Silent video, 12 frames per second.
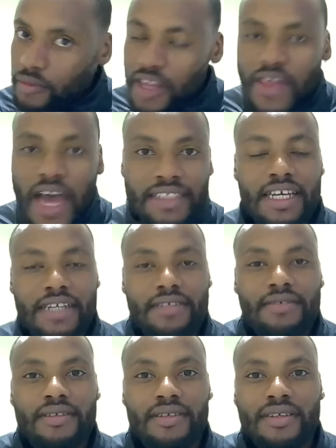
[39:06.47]
and that's it.
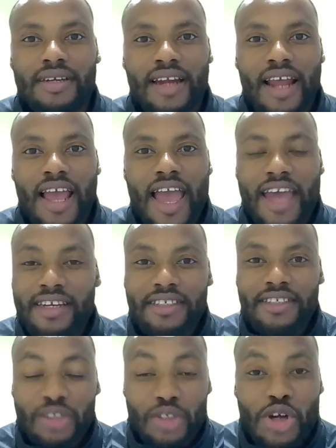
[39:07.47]

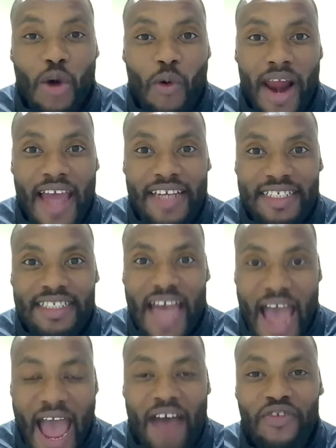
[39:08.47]
And you know what I did
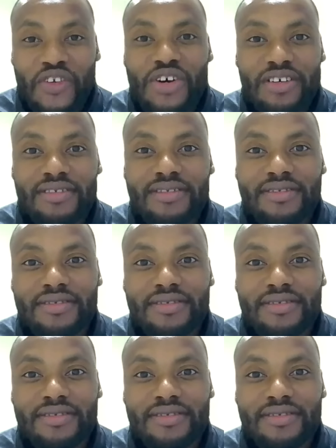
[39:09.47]
after?